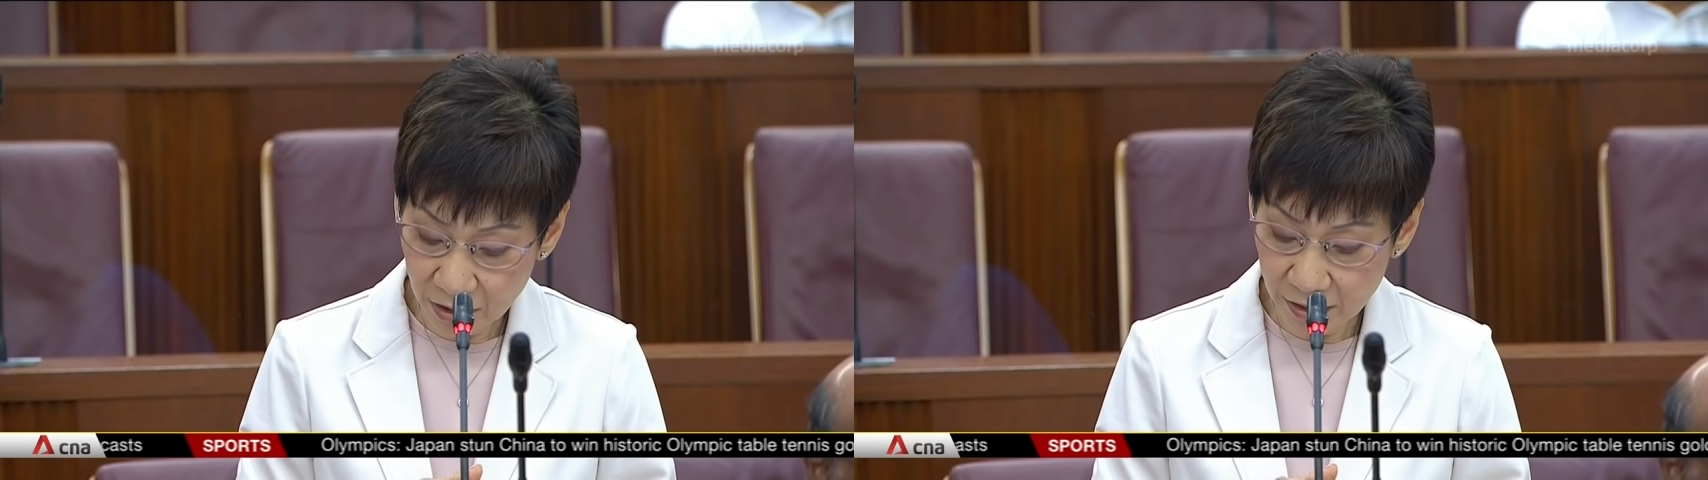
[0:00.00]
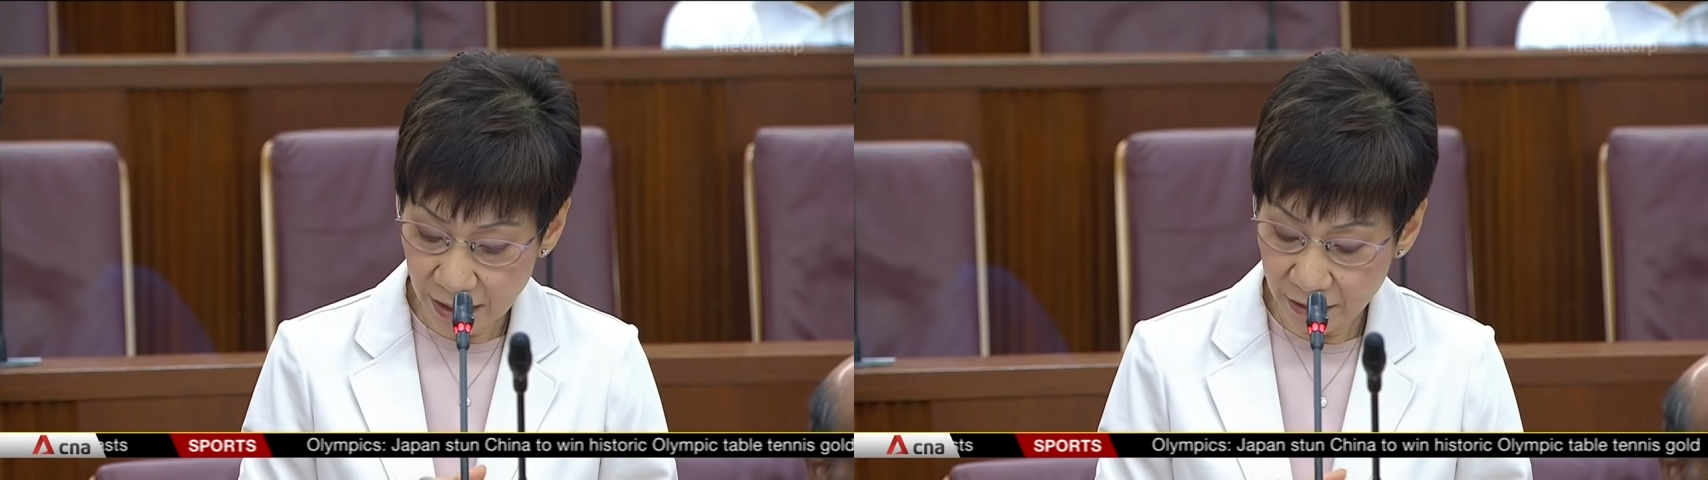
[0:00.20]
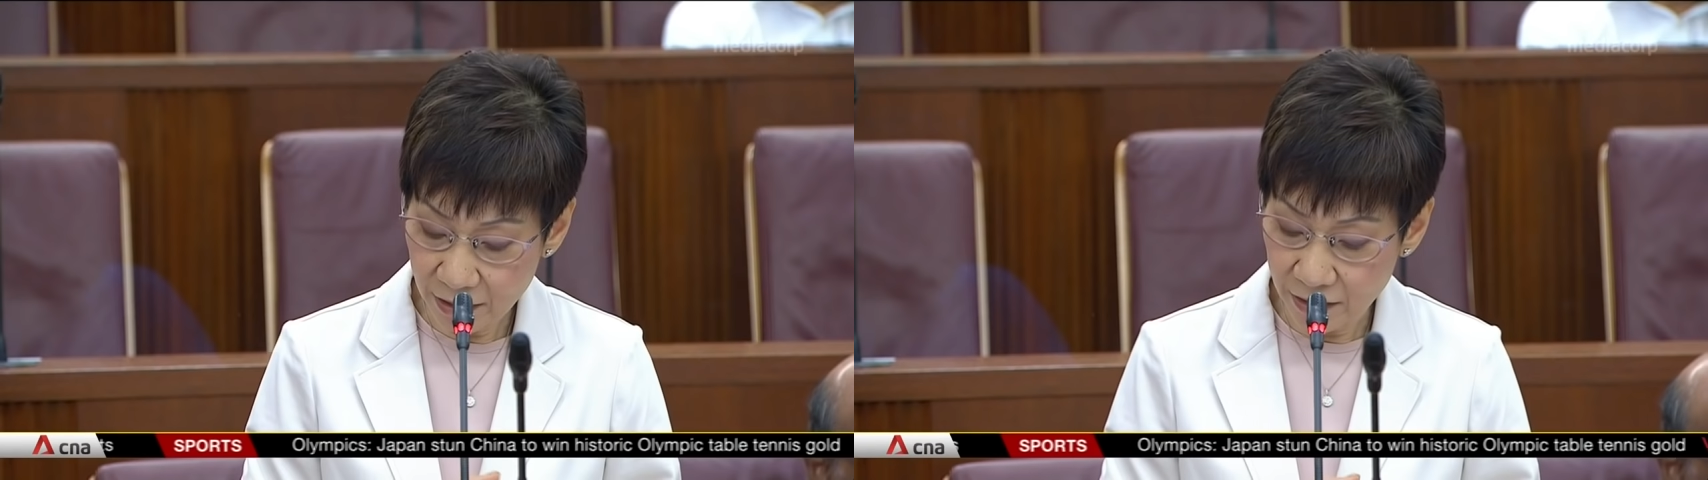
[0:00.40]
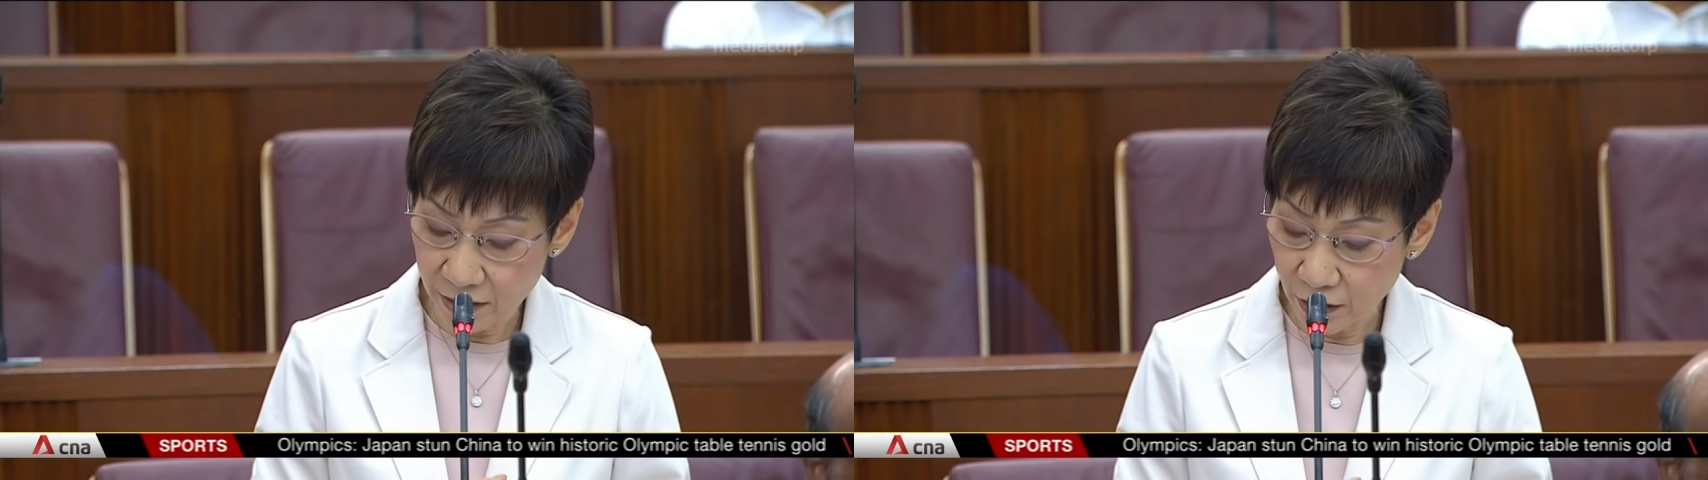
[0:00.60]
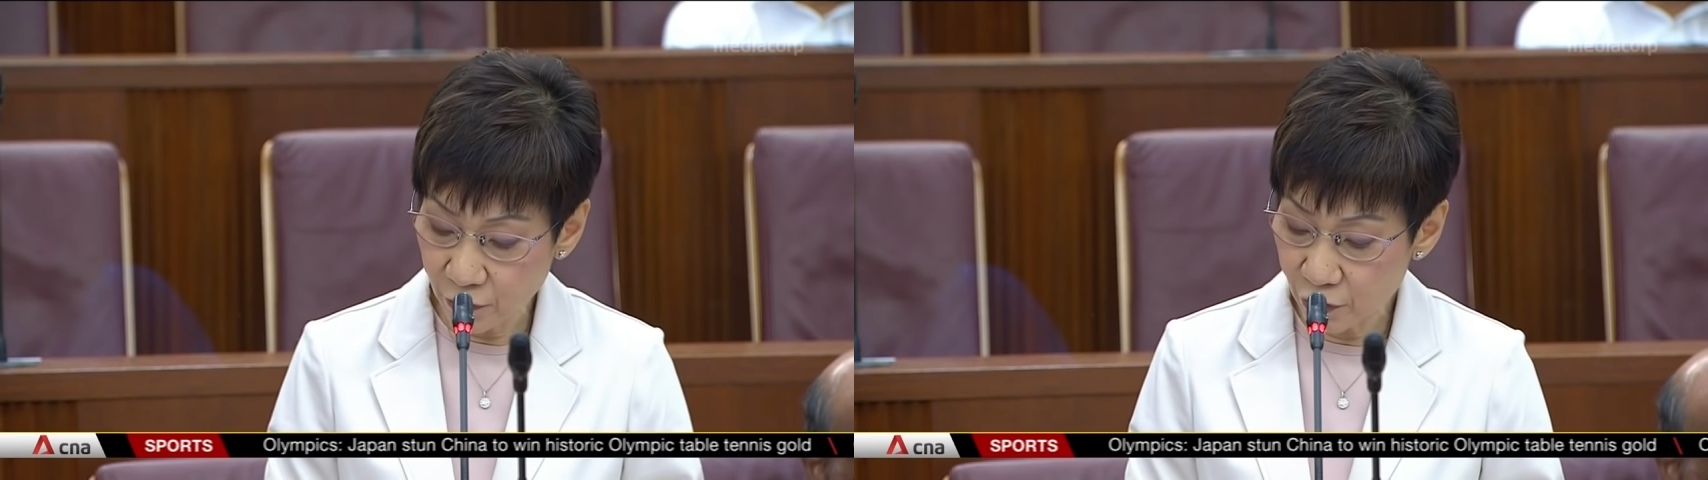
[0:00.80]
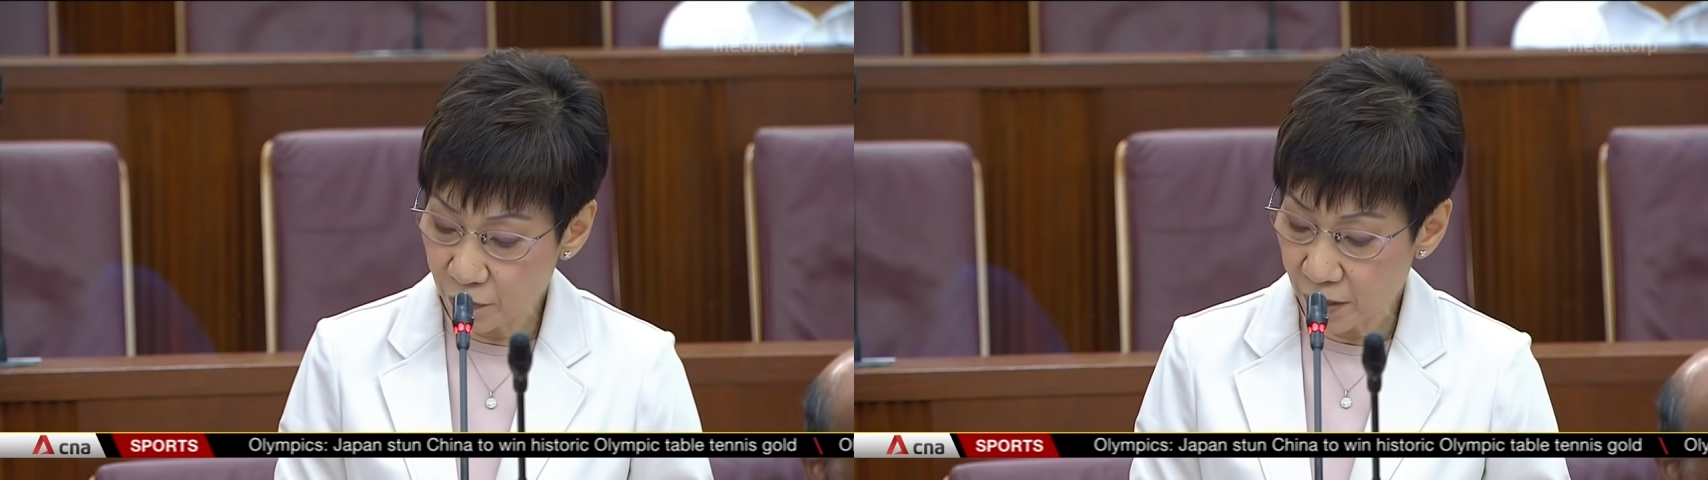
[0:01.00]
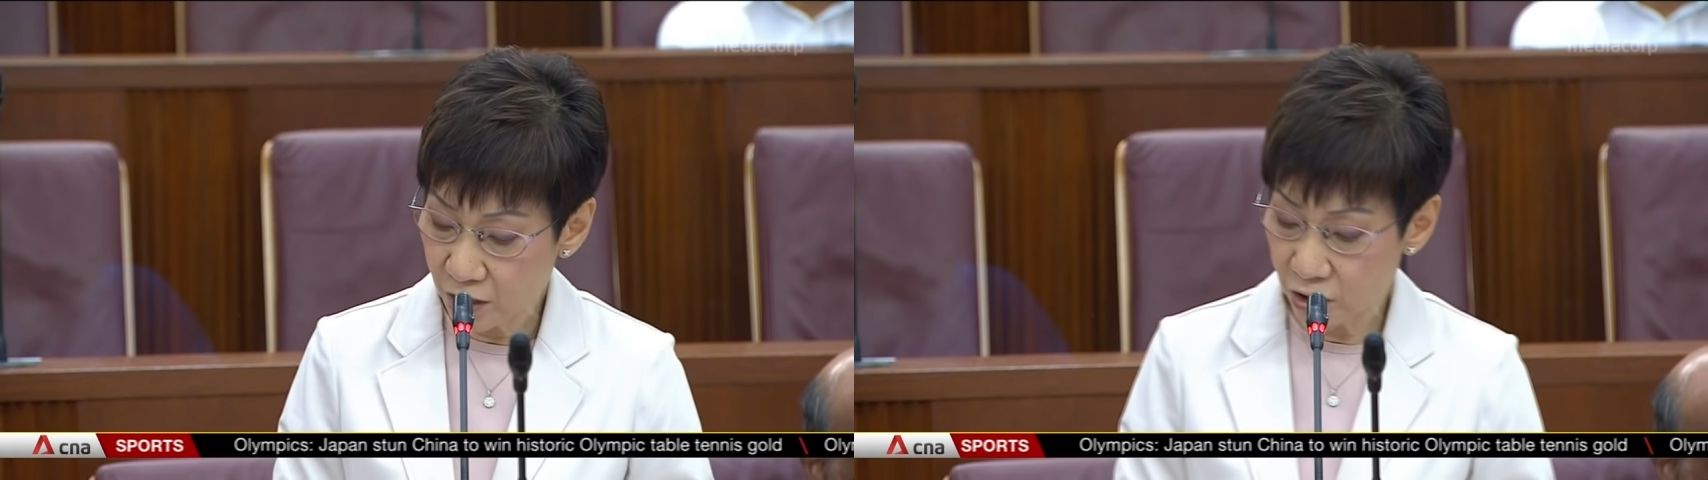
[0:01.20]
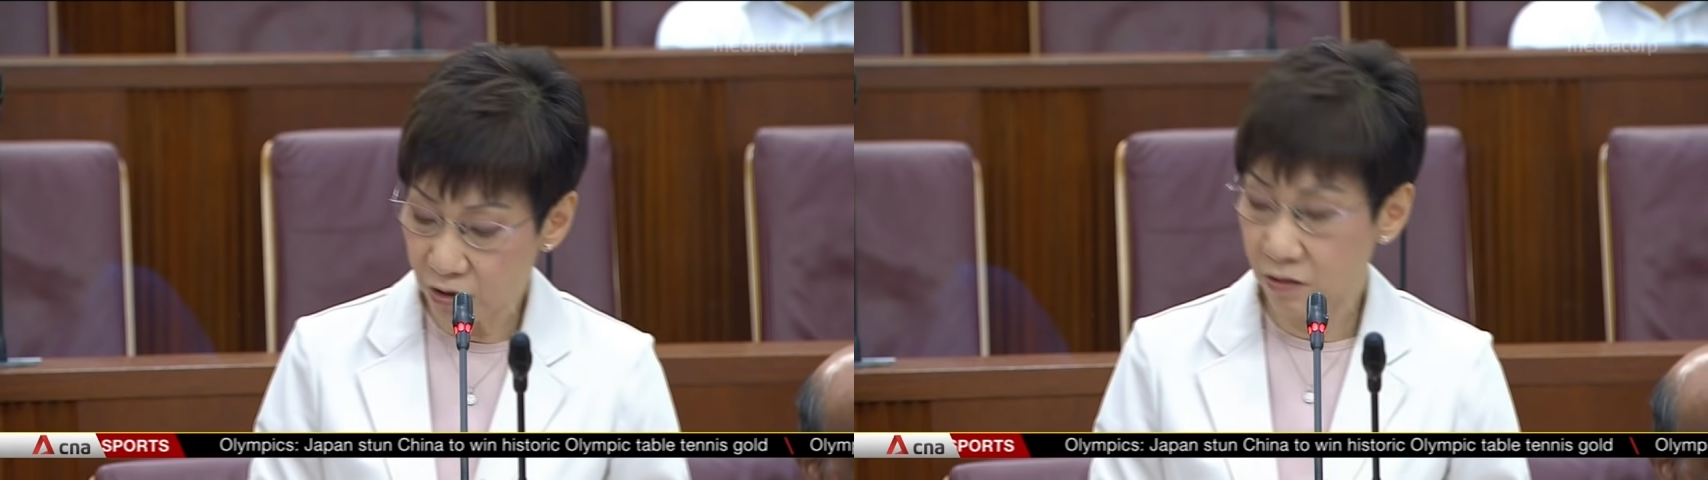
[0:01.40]
contactless delivery
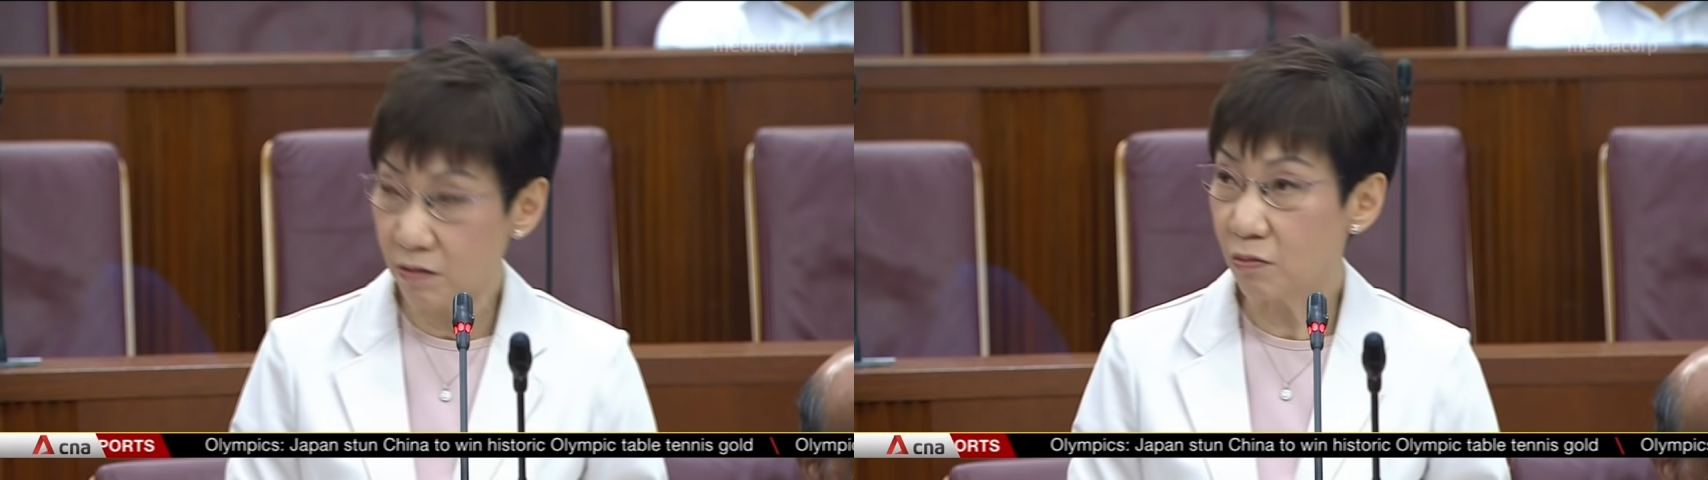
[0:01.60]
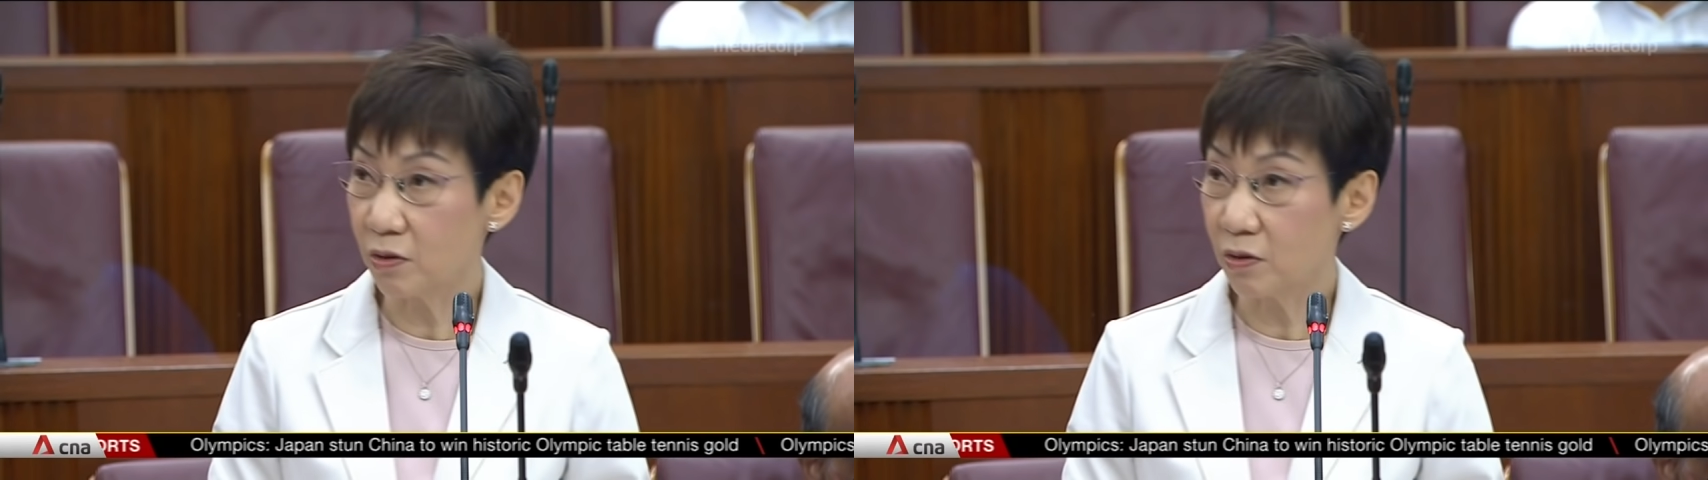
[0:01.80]
measures